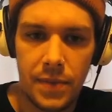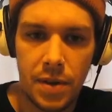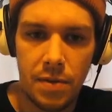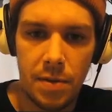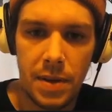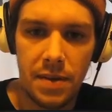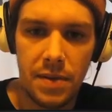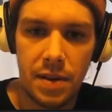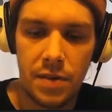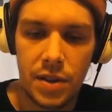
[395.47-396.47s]
Hopefully make the
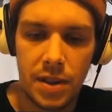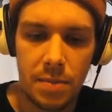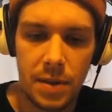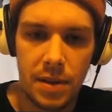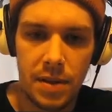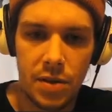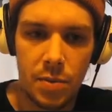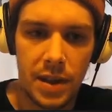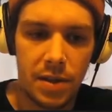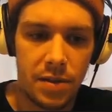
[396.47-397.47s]
Fervent Champion
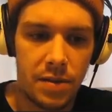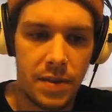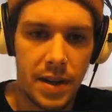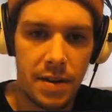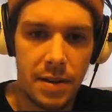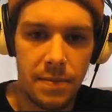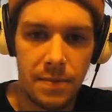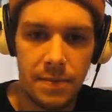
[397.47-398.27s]
swing in on Teferi.